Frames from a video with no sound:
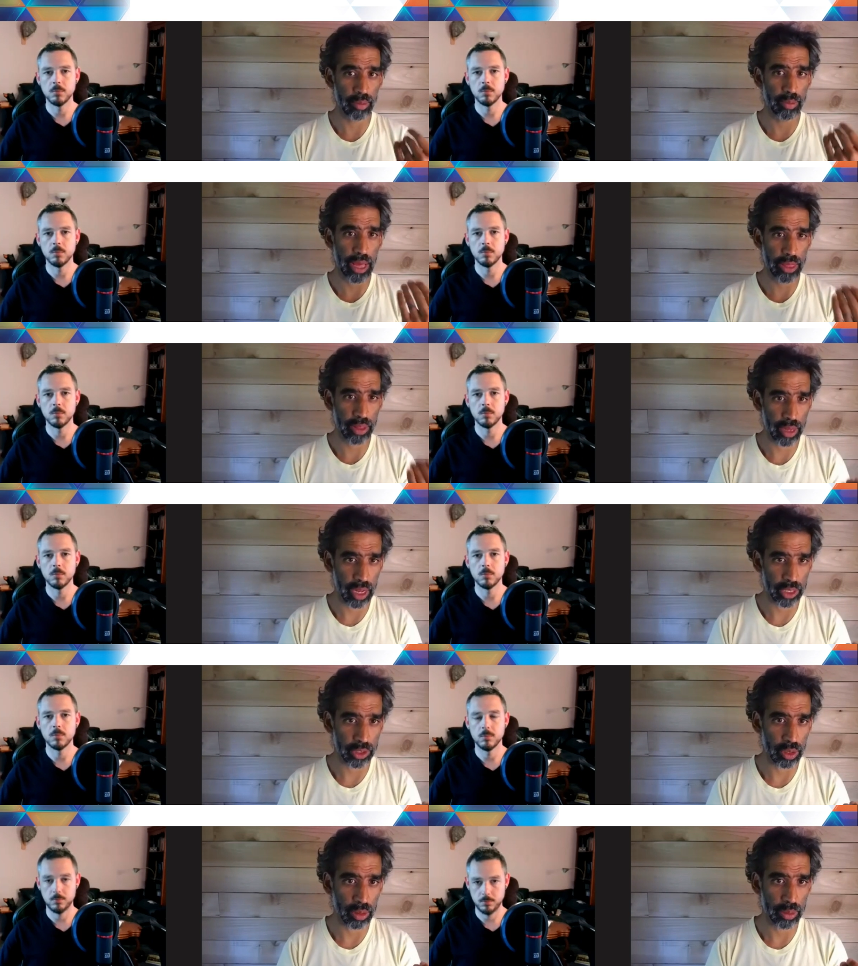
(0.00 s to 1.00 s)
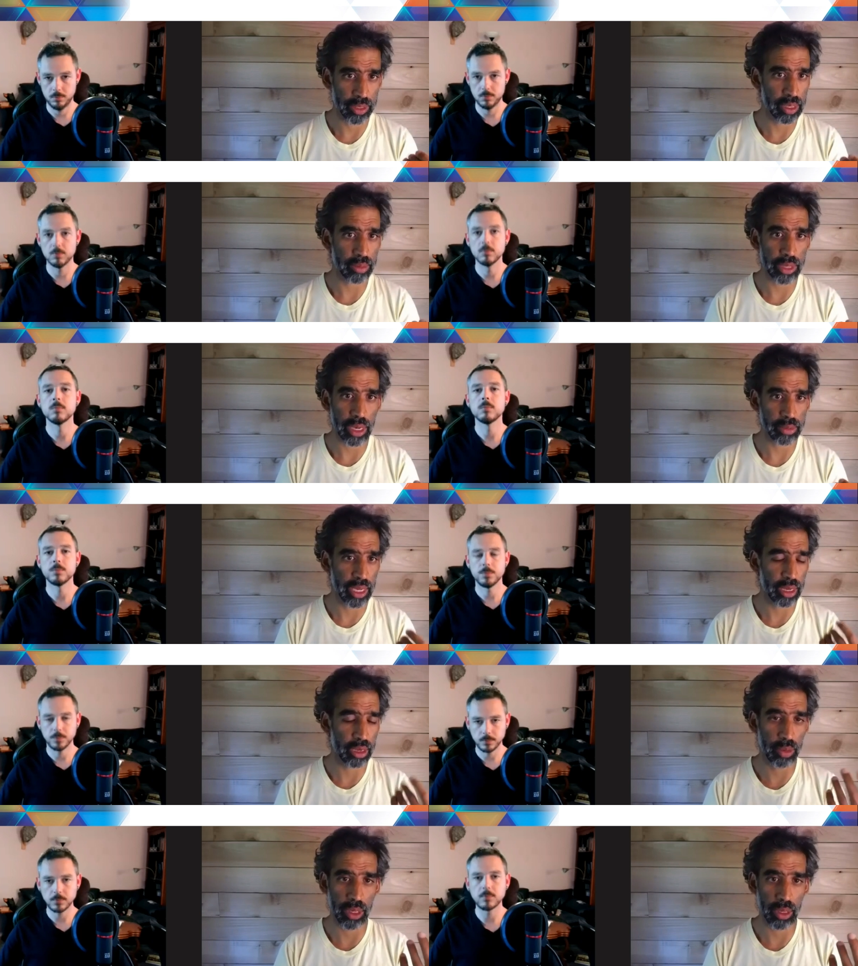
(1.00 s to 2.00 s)
Speaker 1: for him, pathological, but sometimes
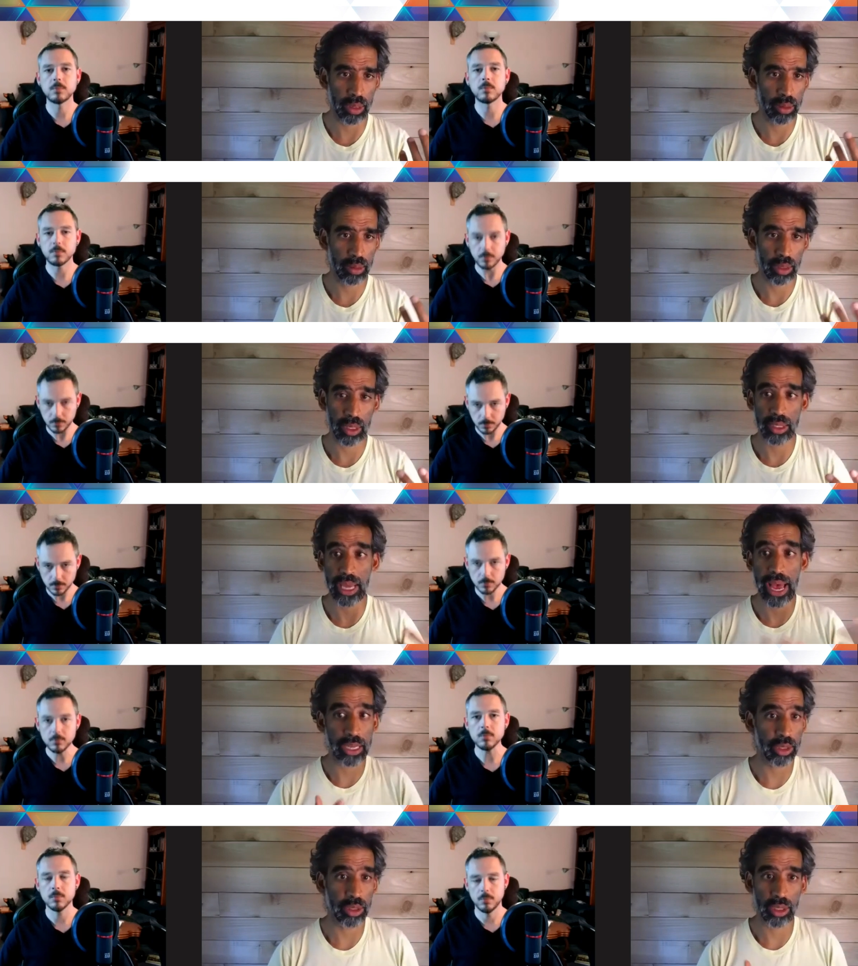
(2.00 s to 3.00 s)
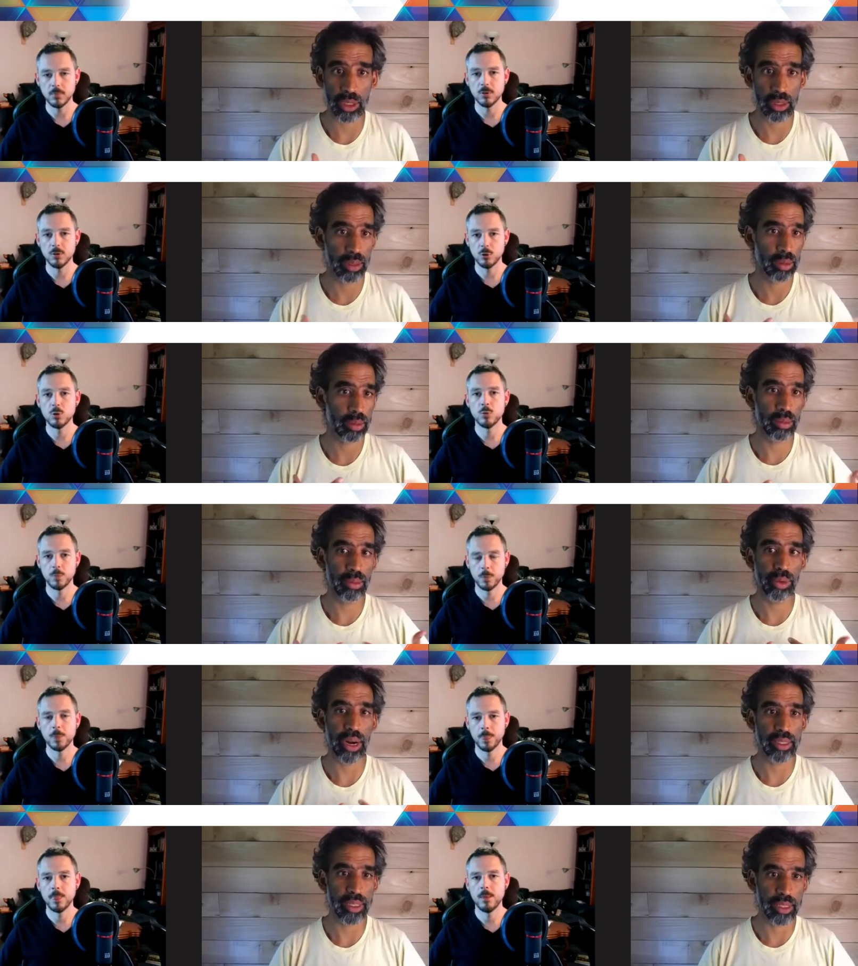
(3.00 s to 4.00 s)
that could be, he's actually just
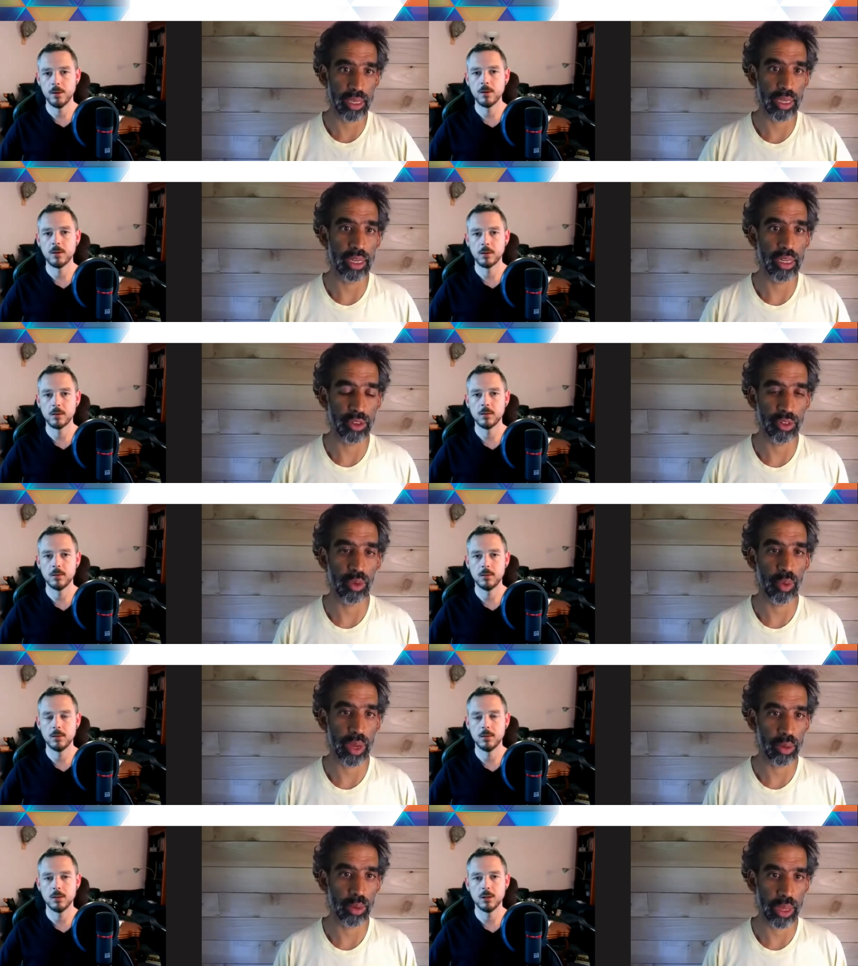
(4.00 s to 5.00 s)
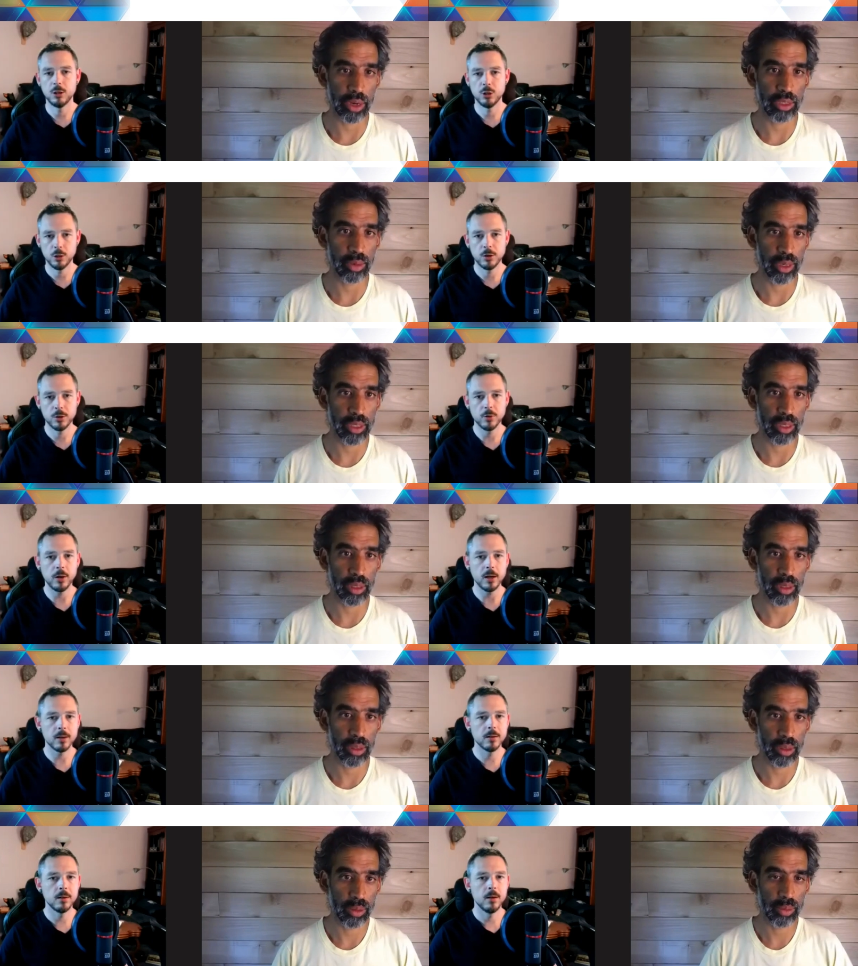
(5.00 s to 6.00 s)
processing it in a different way without expressing.
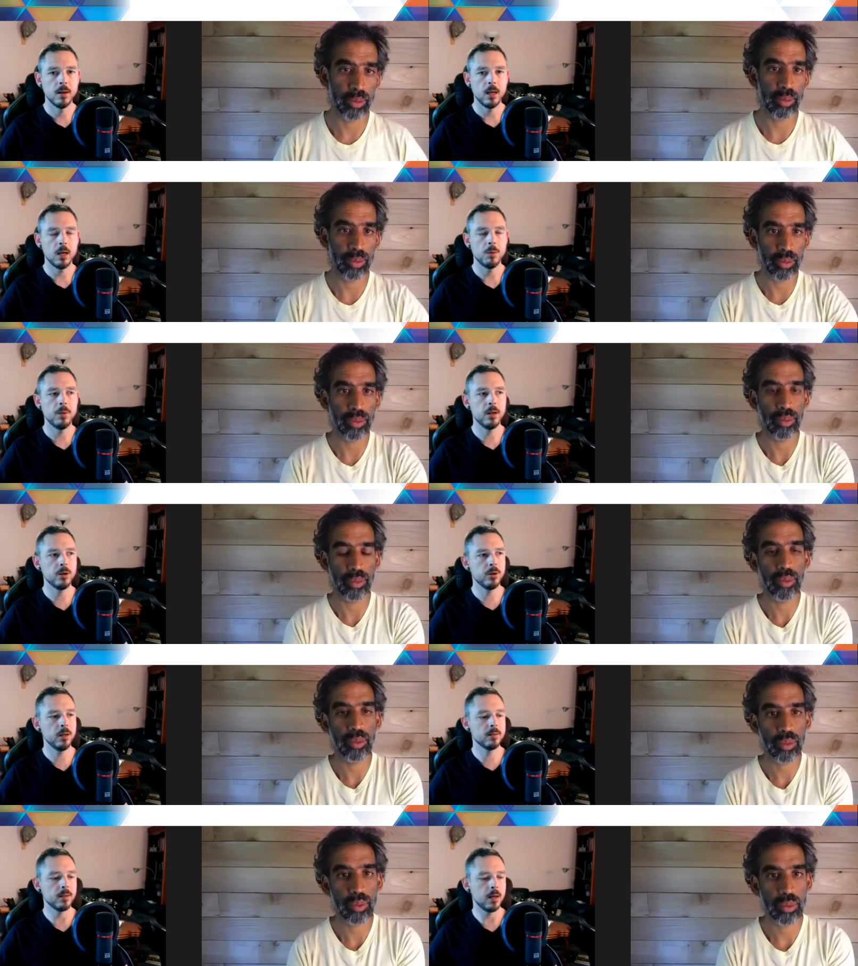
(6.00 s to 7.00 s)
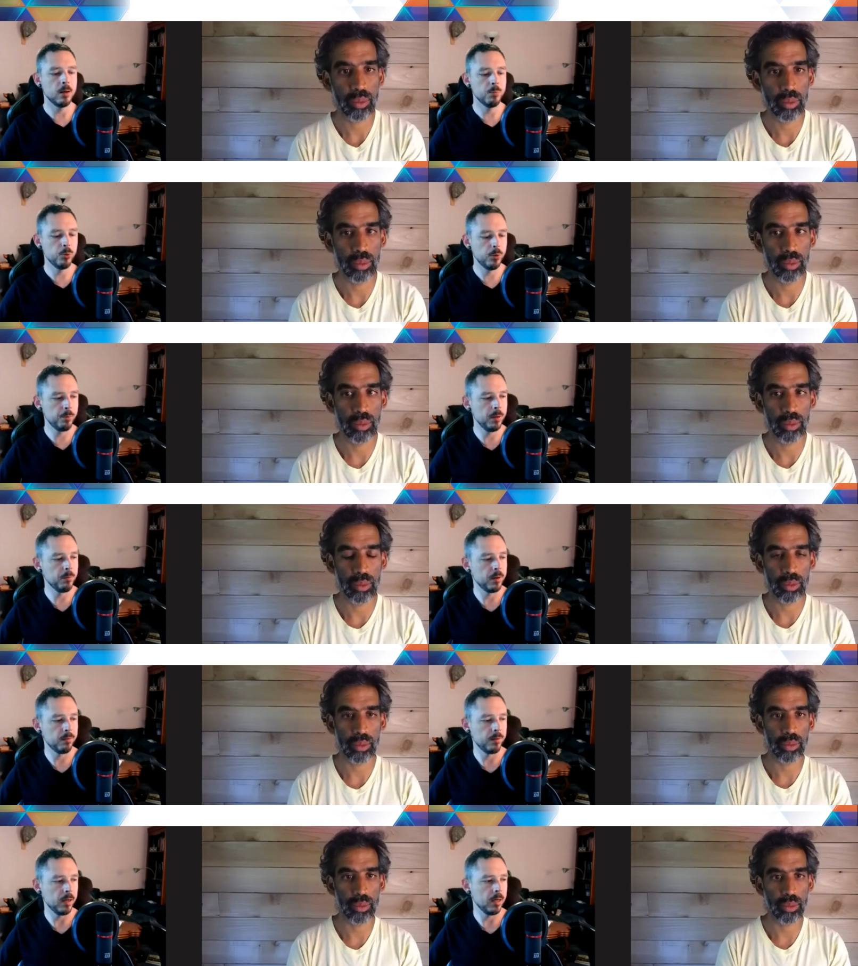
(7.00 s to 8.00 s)
Speaker 2: Correct. I mean, a good example would be
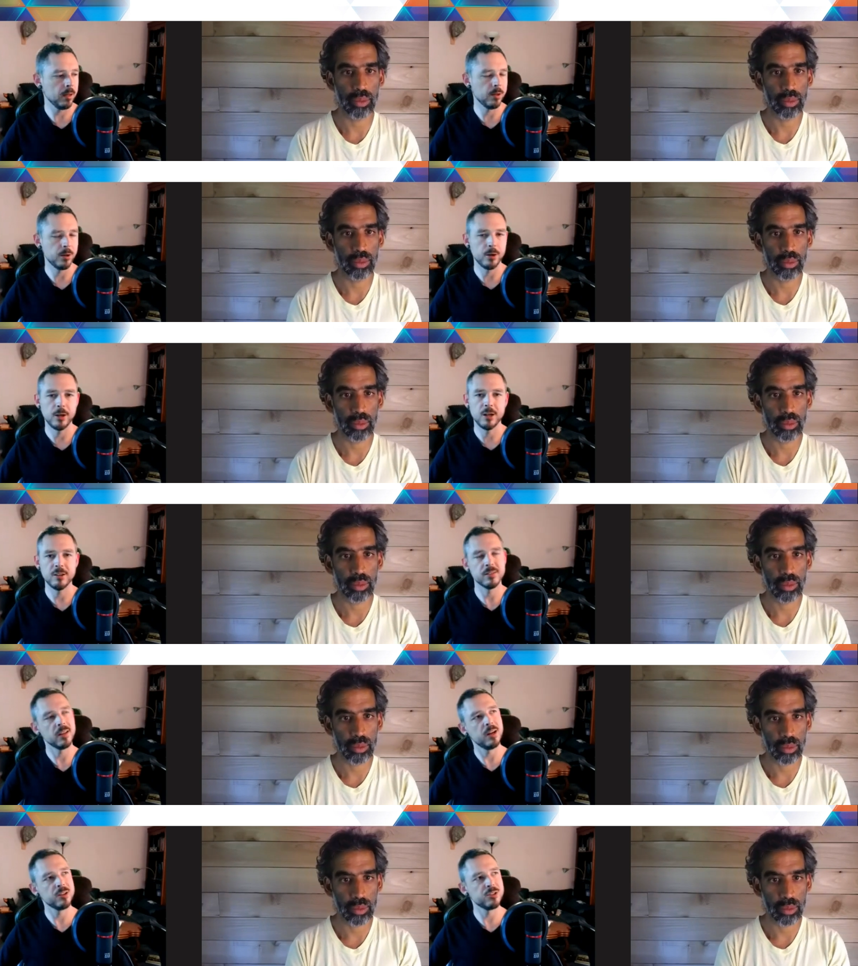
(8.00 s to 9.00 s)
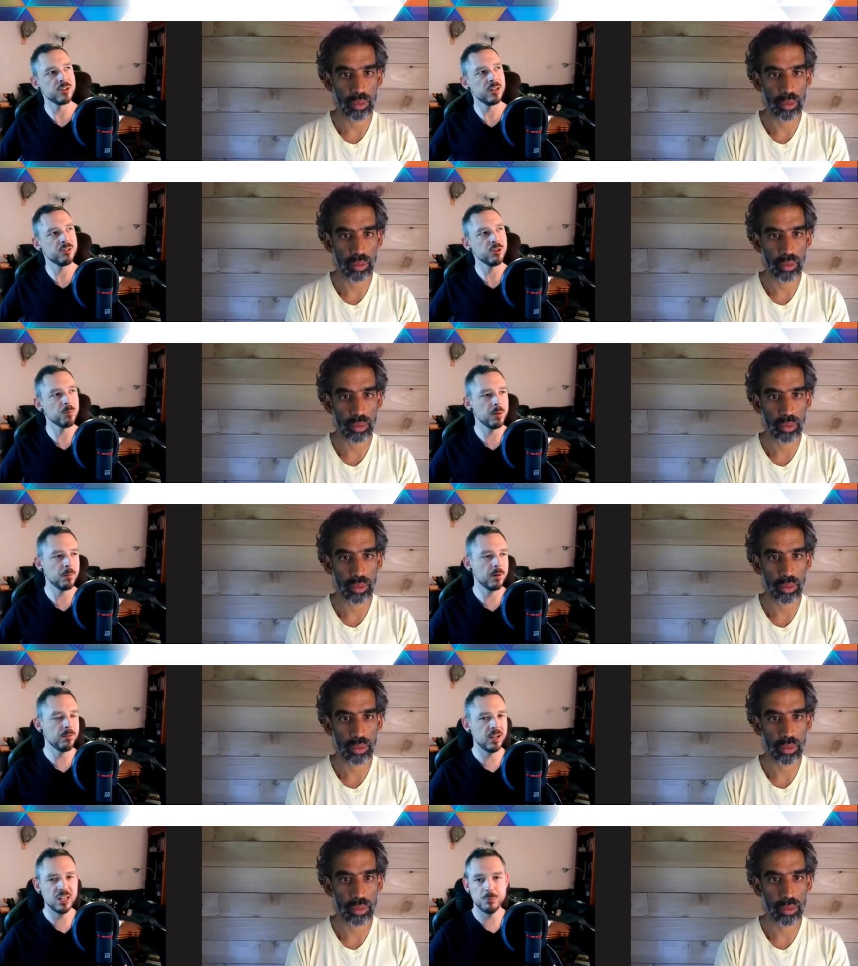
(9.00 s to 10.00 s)
my father. And I was like, oh, should I talk about
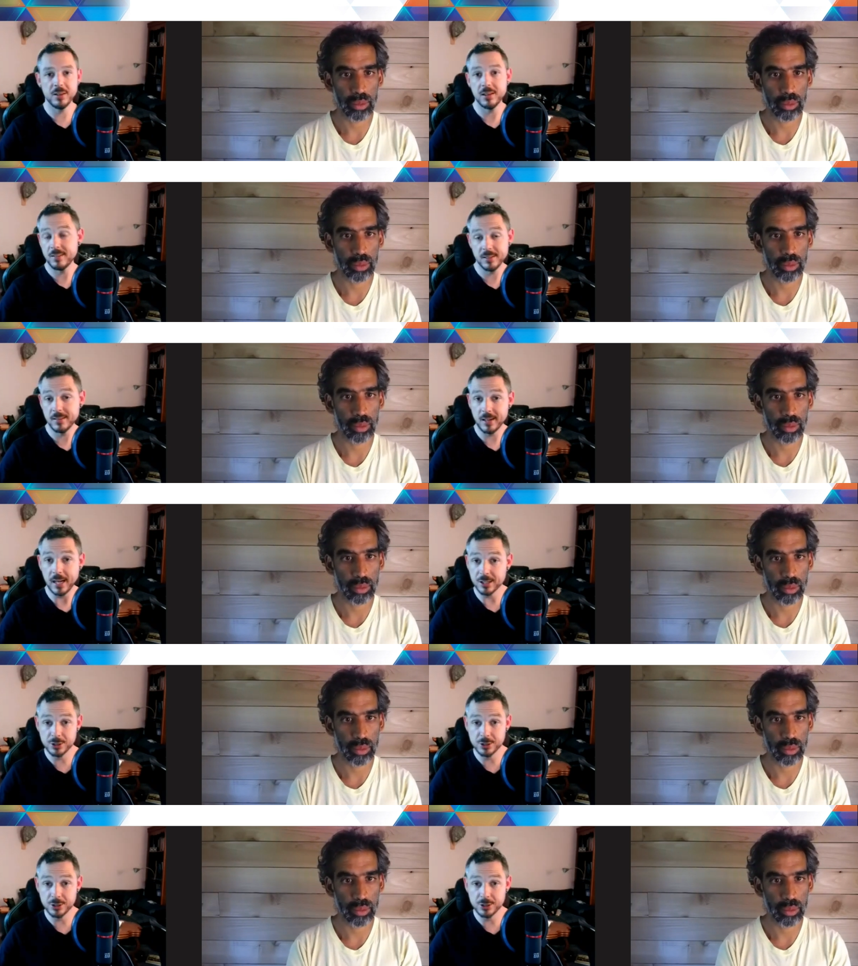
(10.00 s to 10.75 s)
my father? But this isn't